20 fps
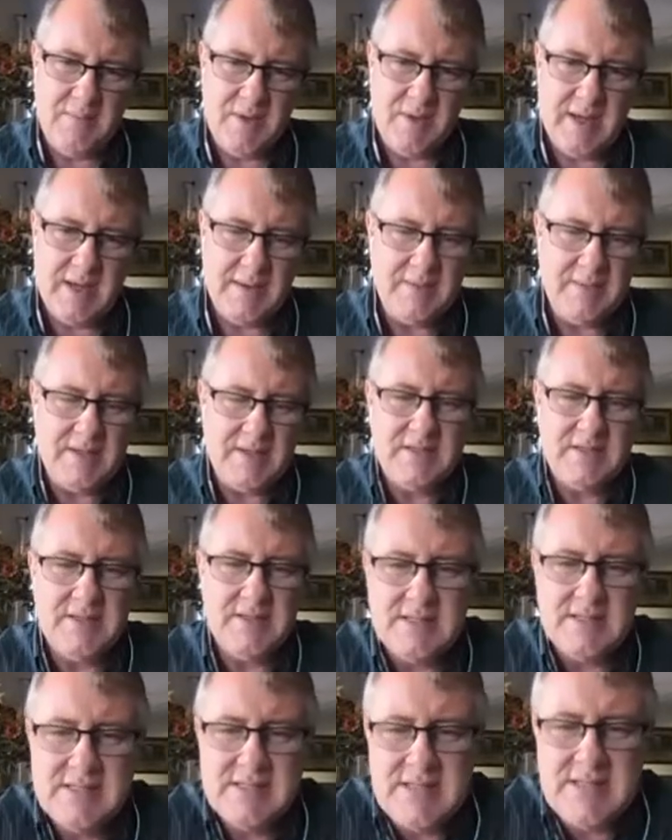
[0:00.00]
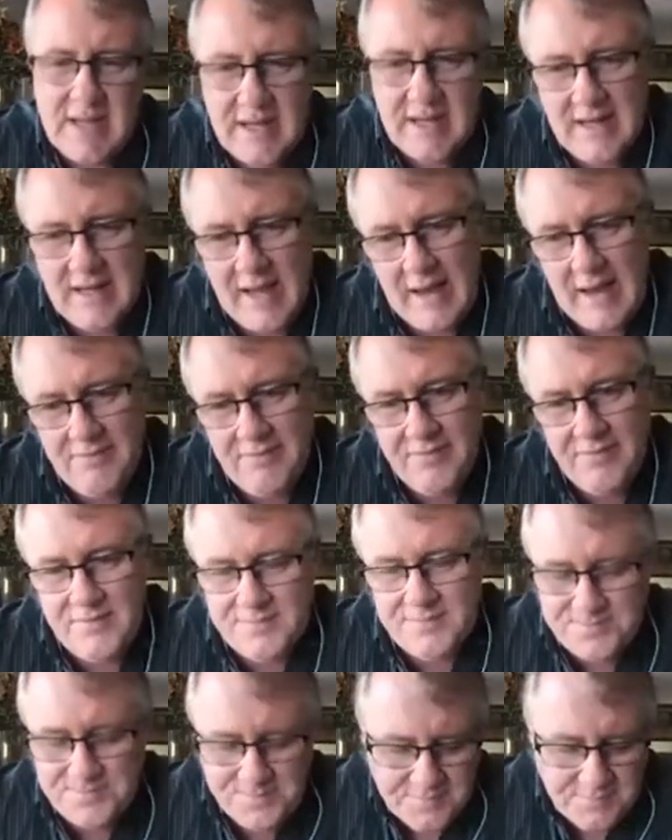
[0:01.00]
come into this second half,
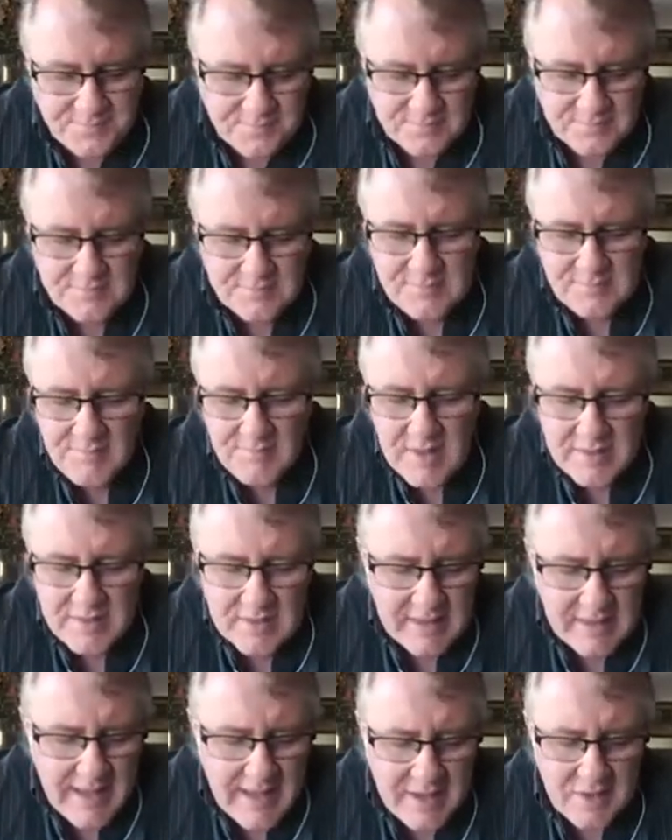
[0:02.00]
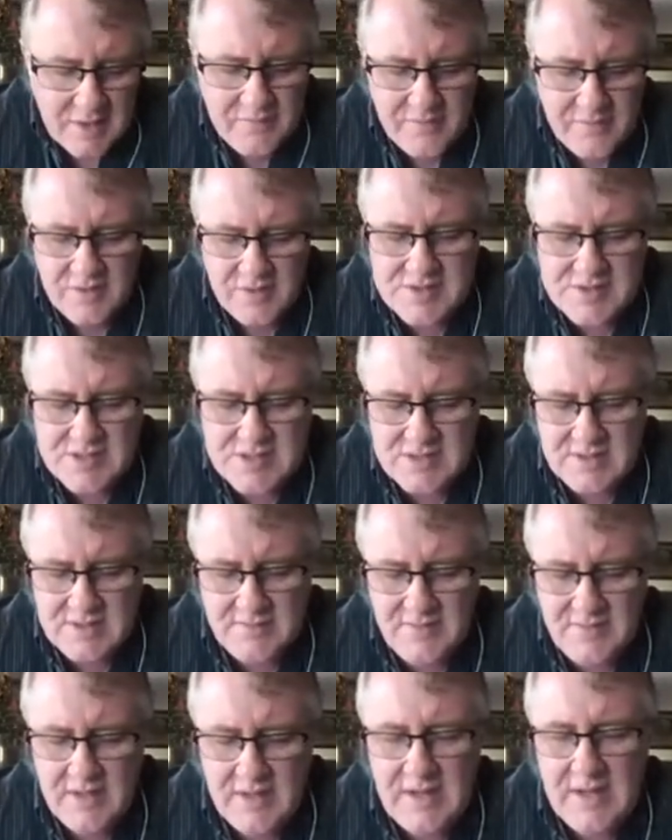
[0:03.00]
the latter verses
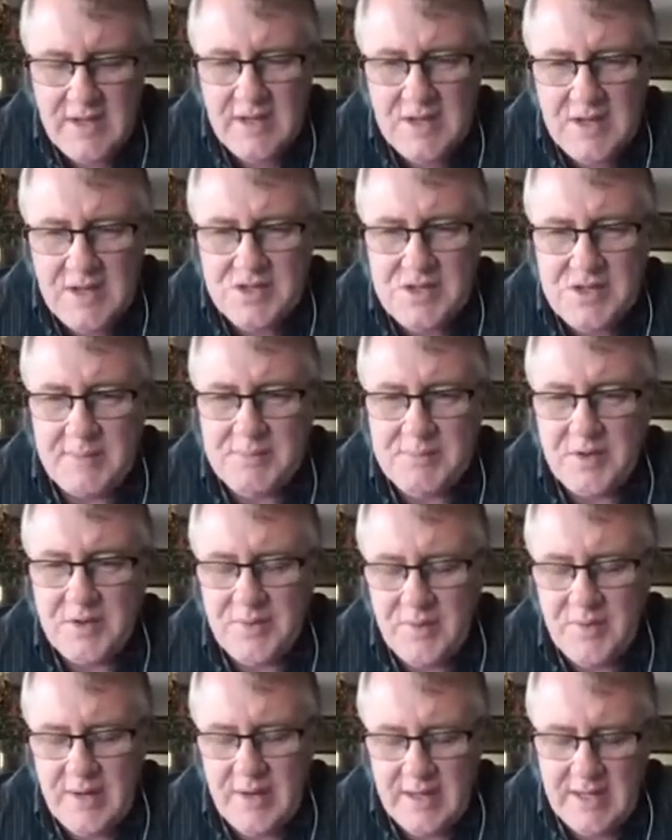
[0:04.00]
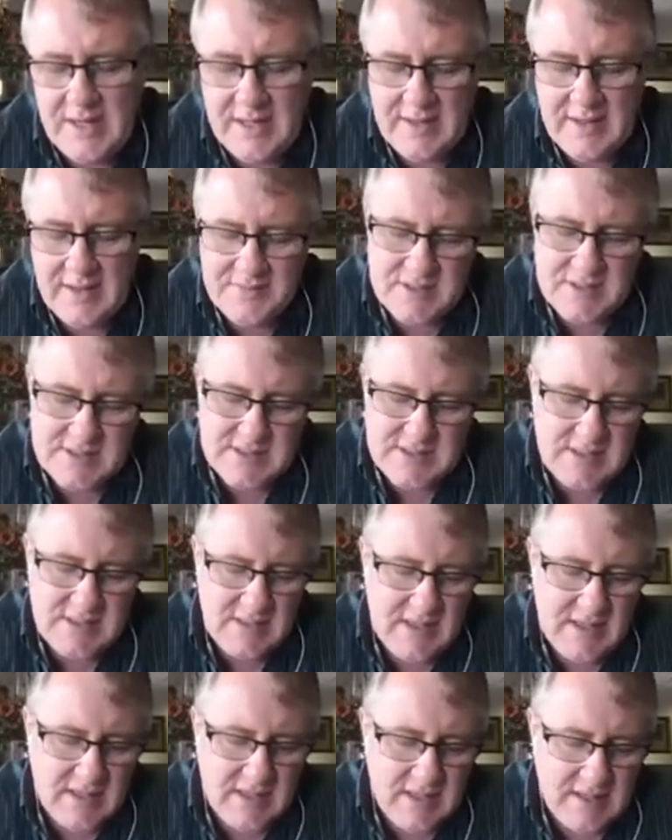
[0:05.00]
of chapter 3, and he gives us
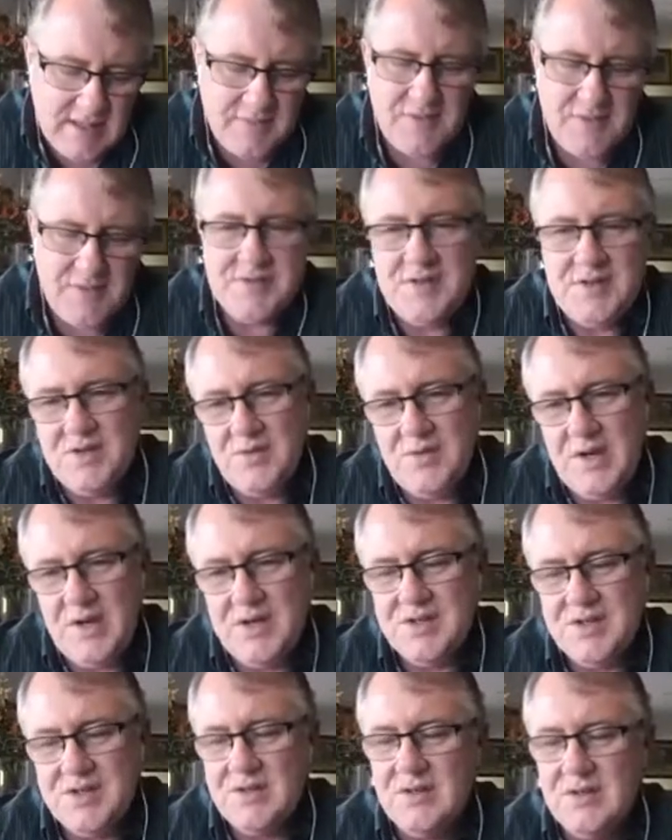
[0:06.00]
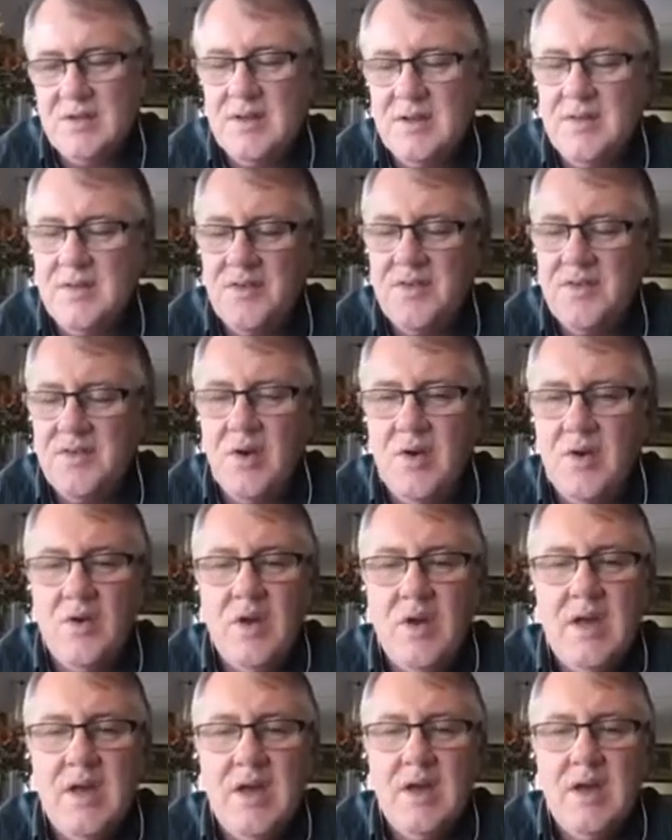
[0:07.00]
yet another situation. And so
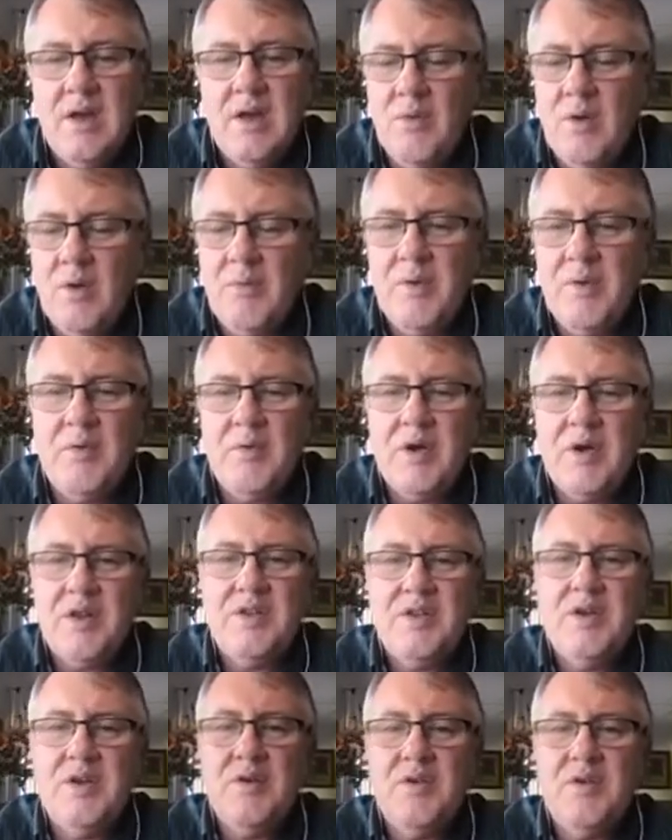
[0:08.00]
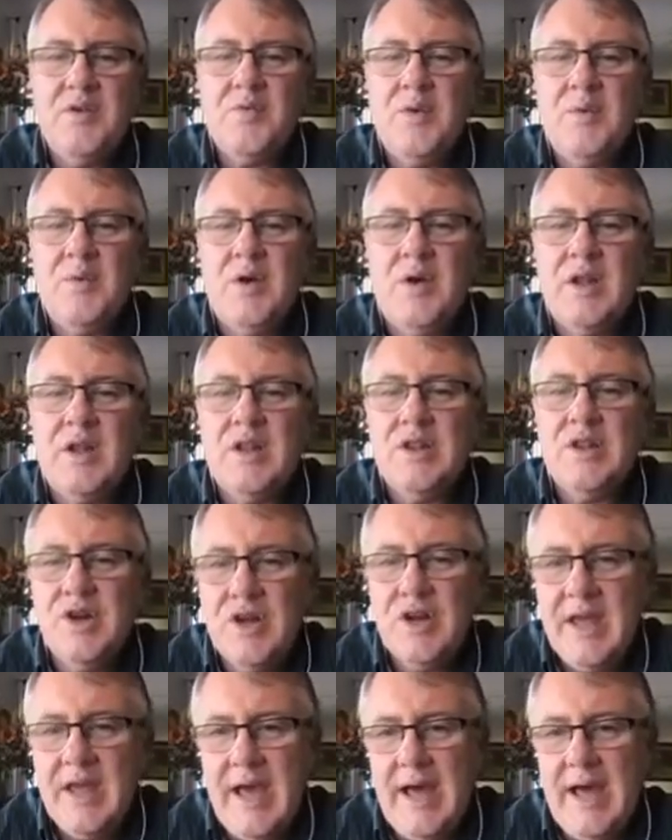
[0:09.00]
what we want to do is we want to
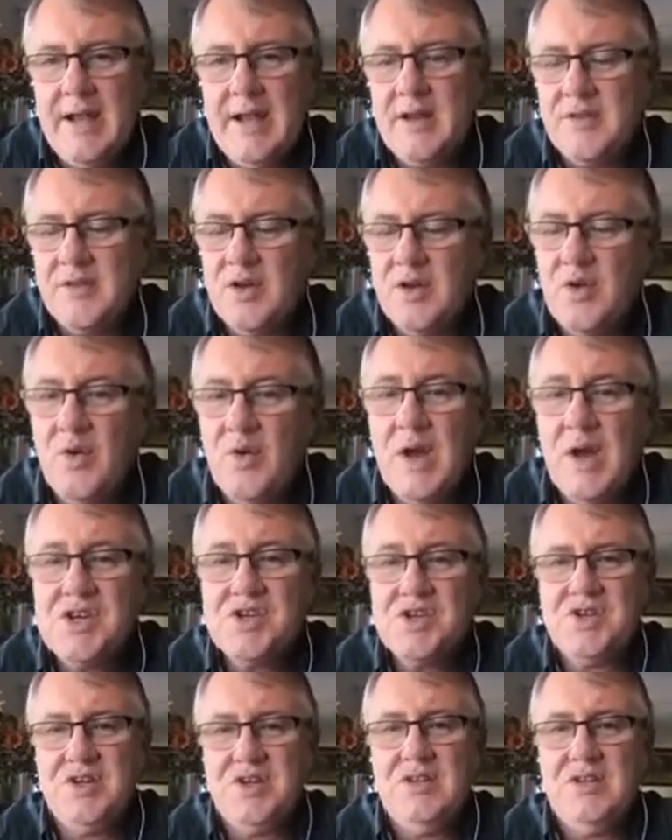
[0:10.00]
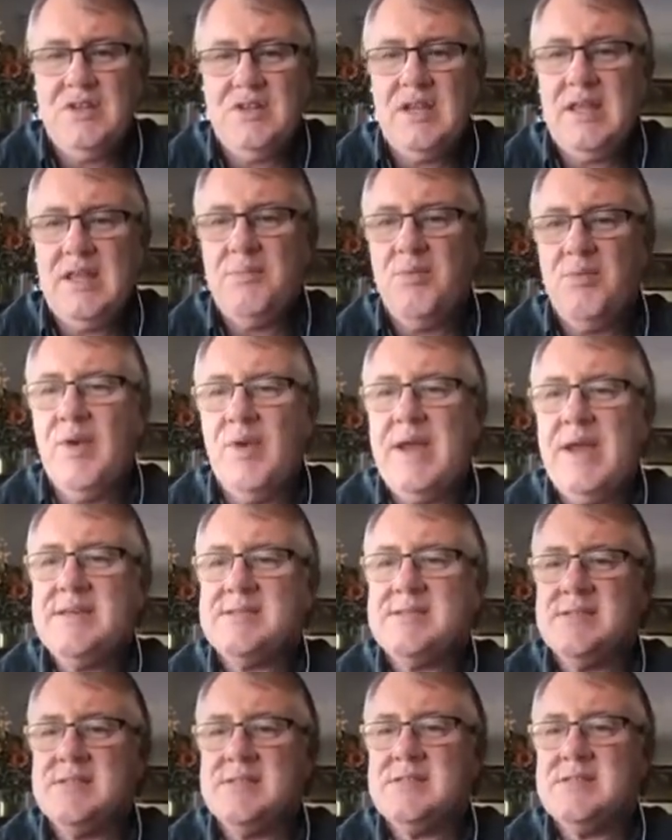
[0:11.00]
look at the question that he
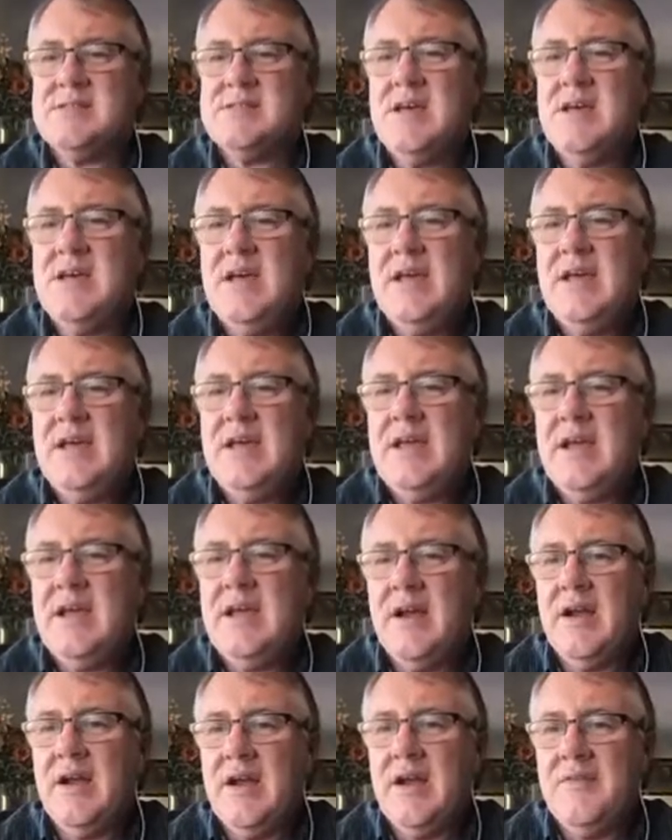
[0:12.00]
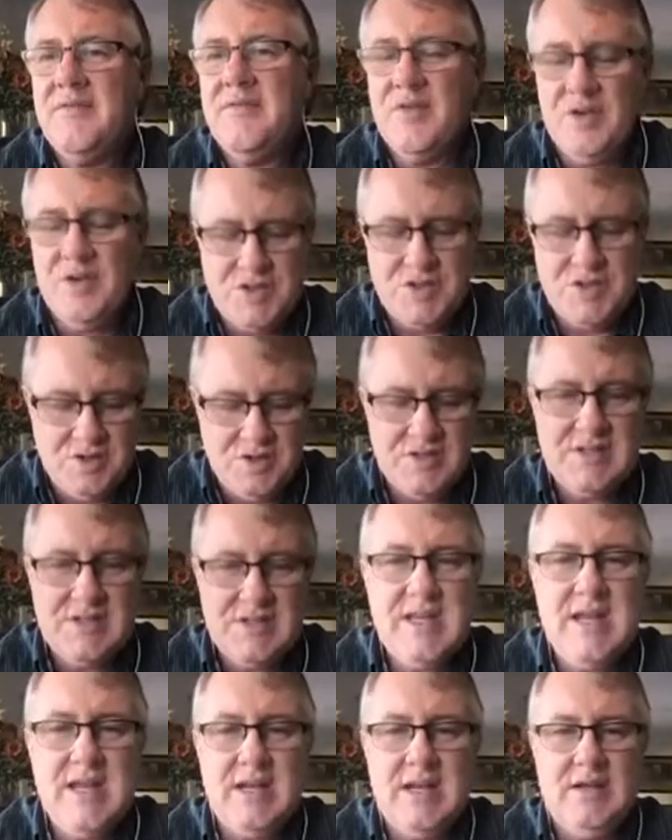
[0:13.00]
raises here in verse
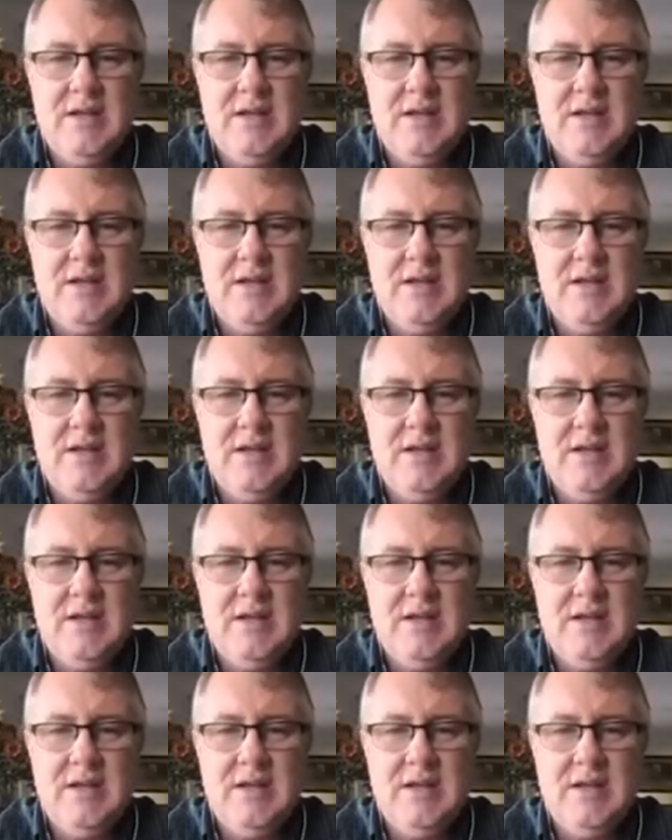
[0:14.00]
13.